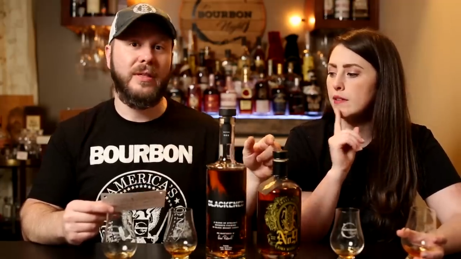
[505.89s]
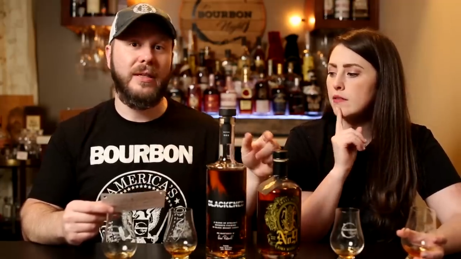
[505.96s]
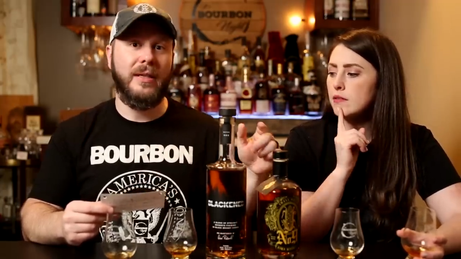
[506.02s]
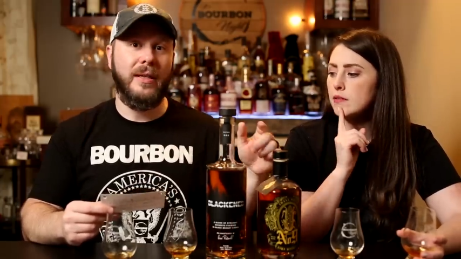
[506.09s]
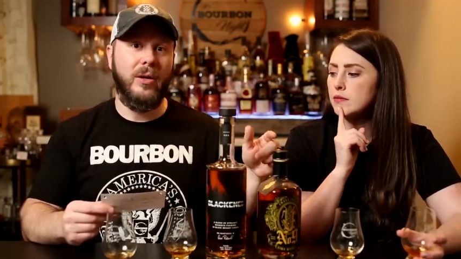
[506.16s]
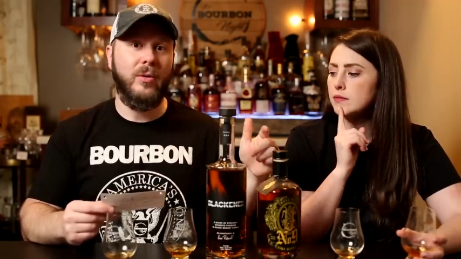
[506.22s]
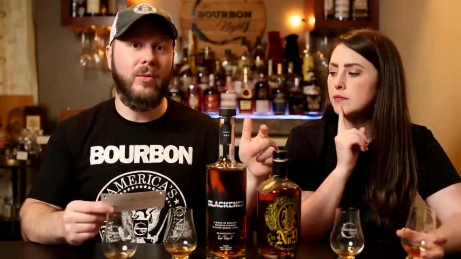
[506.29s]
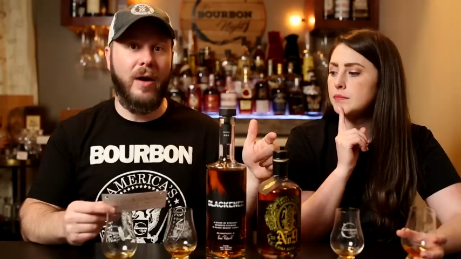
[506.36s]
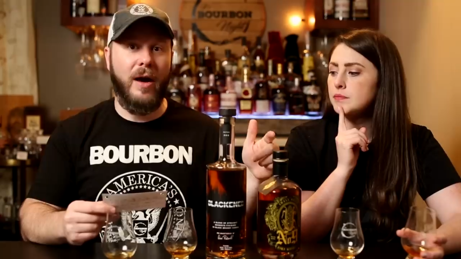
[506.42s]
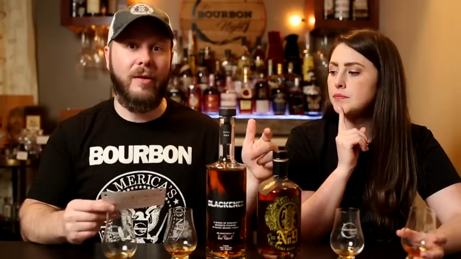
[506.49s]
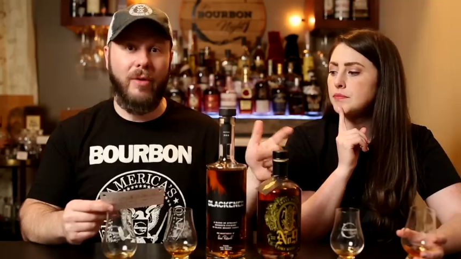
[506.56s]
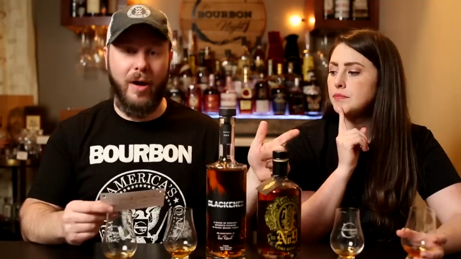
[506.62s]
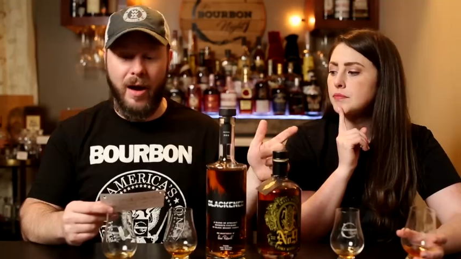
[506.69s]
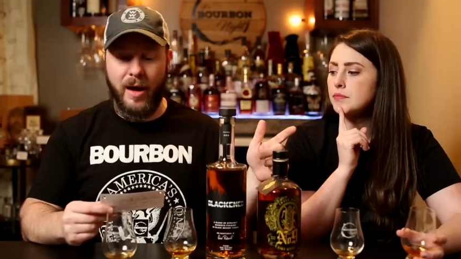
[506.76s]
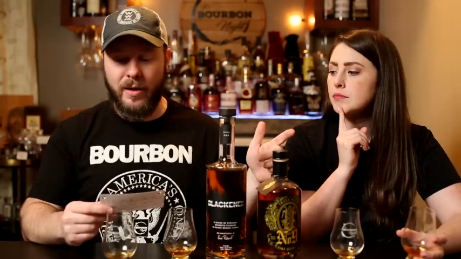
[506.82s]
Speaker 1: it's a low rye
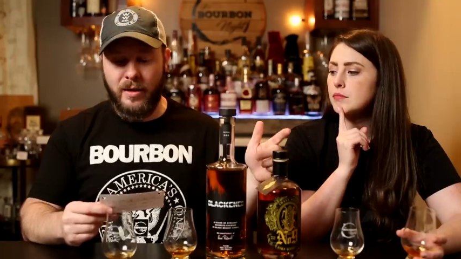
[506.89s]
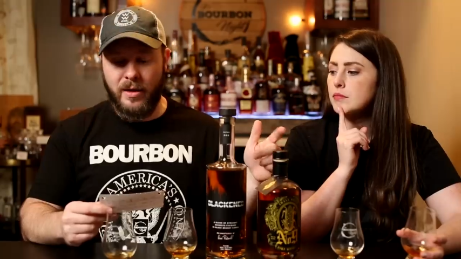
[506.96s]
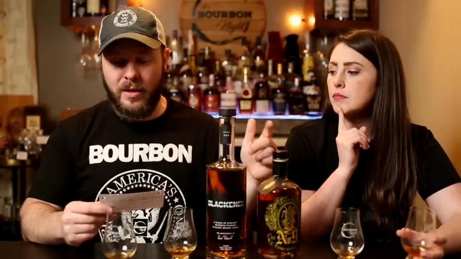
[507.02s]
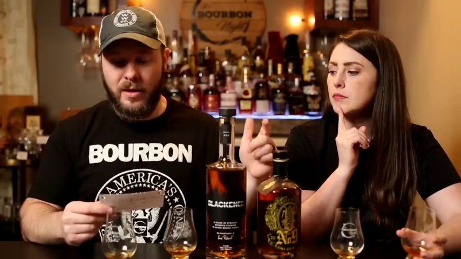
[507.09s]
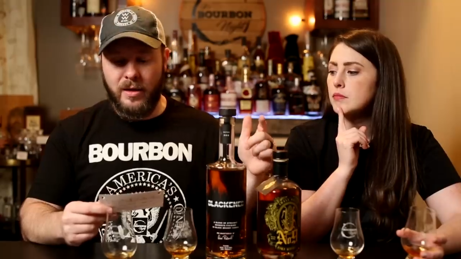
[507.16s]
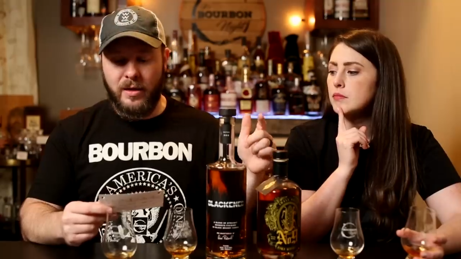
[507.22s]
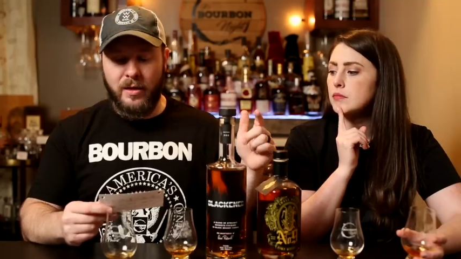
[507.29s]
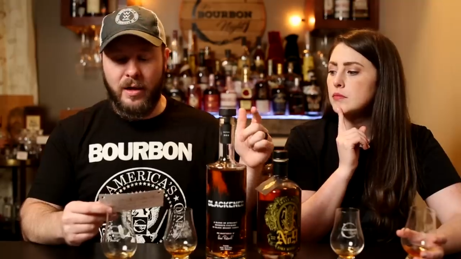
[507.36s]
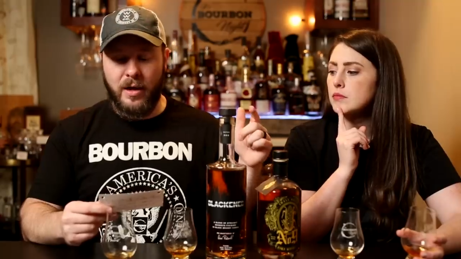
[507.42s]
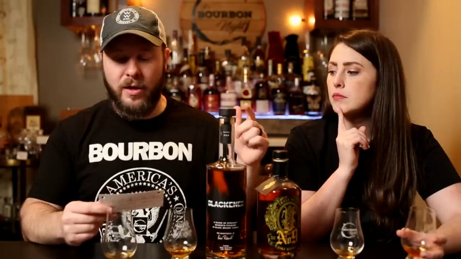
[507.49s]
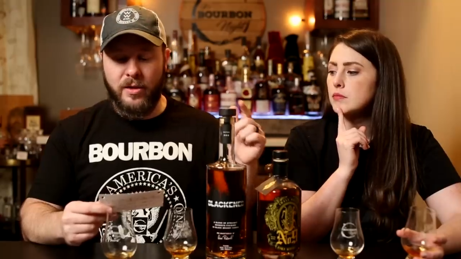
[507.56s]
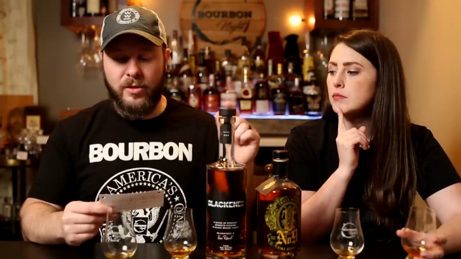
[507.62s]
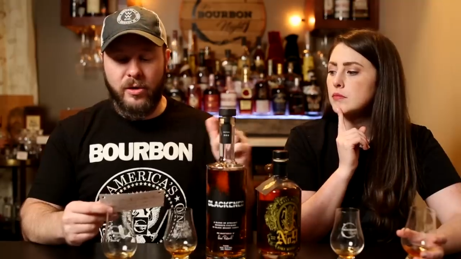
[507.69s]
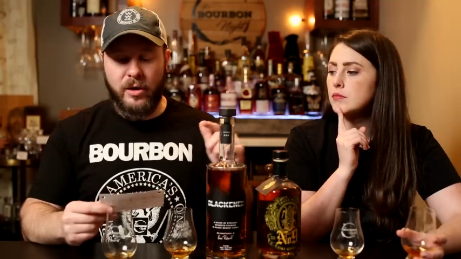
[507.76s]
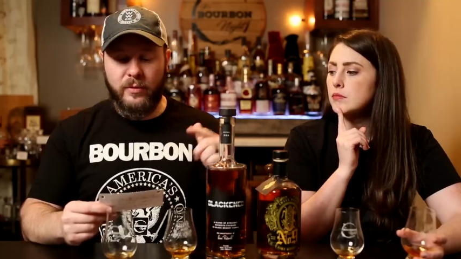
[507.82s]
rye
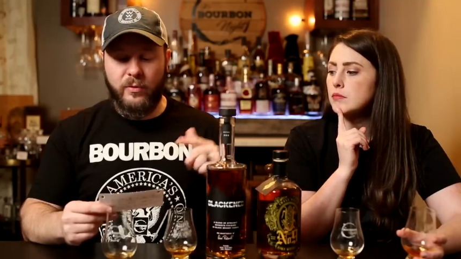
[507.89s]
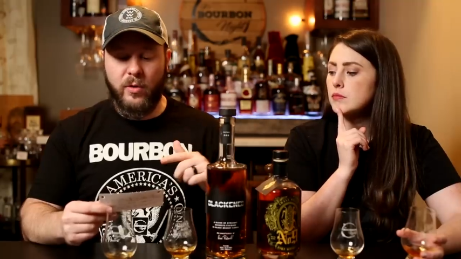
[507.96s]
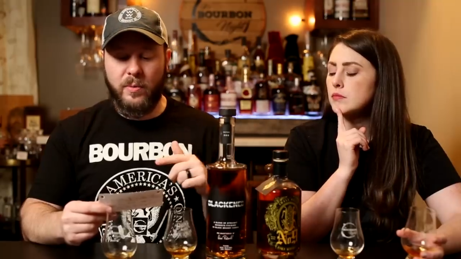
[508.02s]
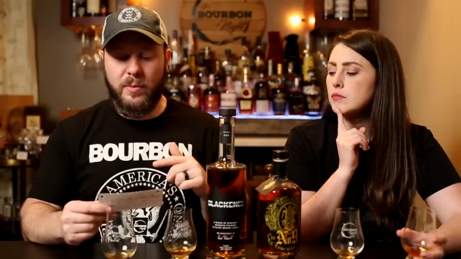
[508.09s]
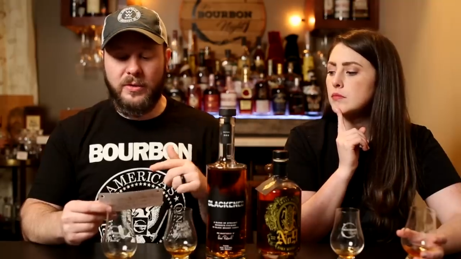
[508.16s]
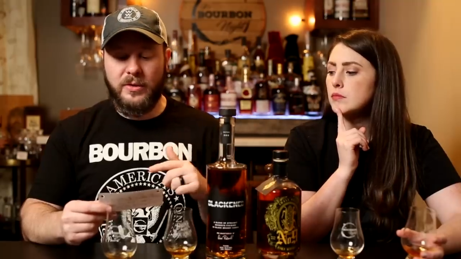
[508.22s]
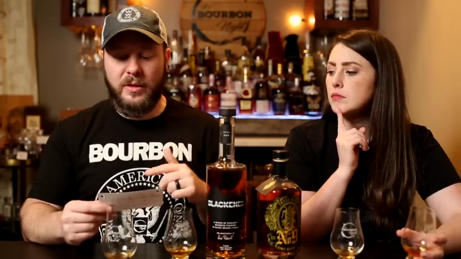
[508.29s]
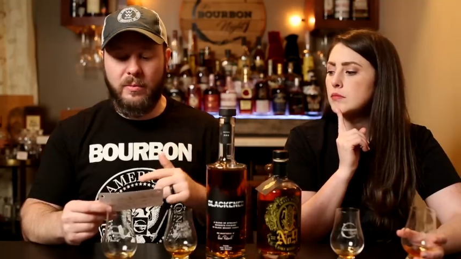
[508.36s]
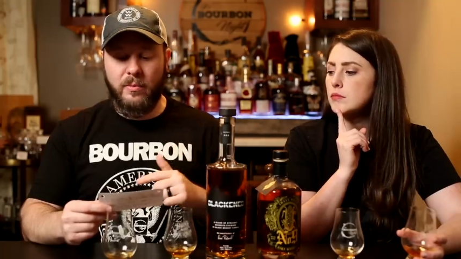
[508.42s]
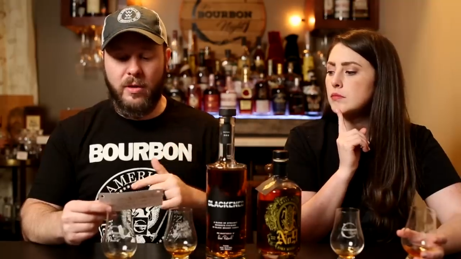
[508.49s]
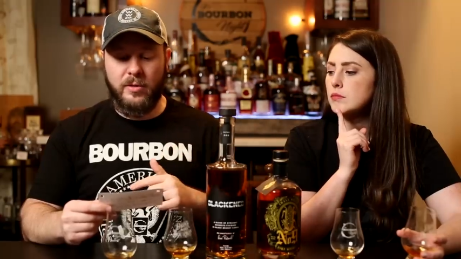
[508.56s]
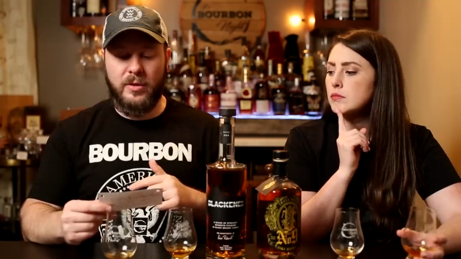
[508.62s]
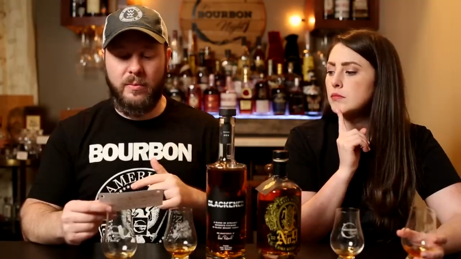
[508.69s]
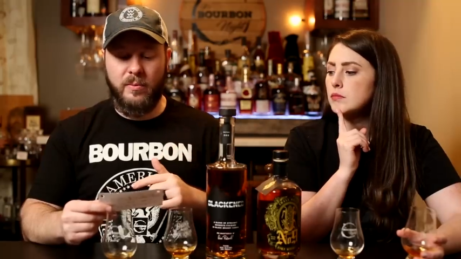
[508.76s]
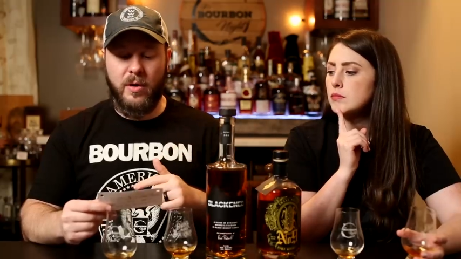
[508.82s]
uh, 34%
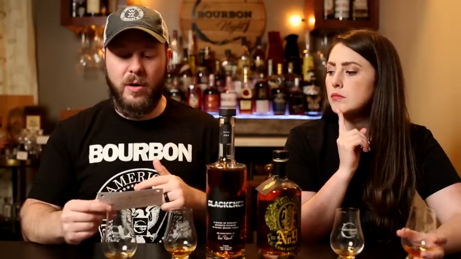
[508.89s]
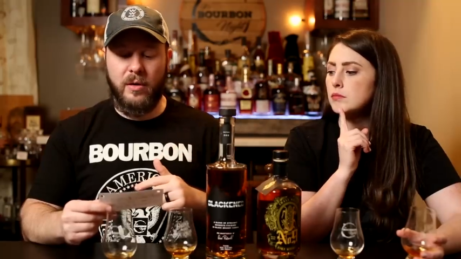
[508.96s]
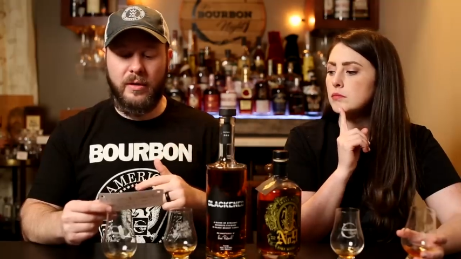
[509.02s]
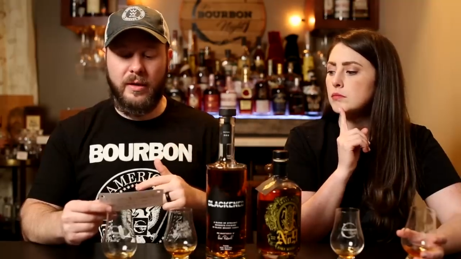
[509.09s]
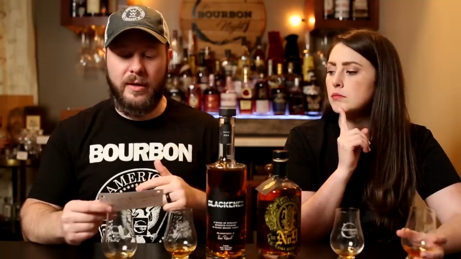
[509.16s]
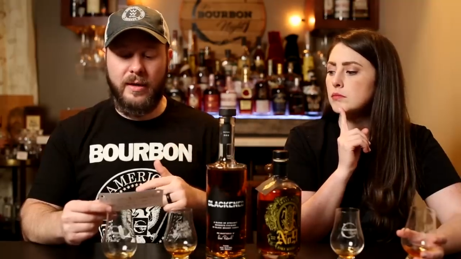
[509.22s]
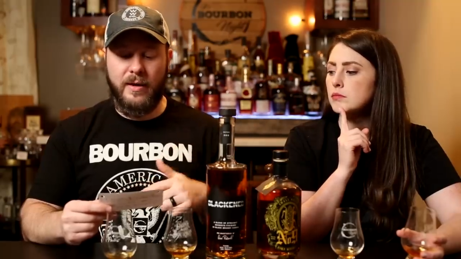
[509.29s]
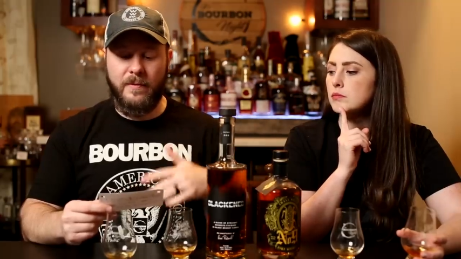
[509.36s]
malted barley,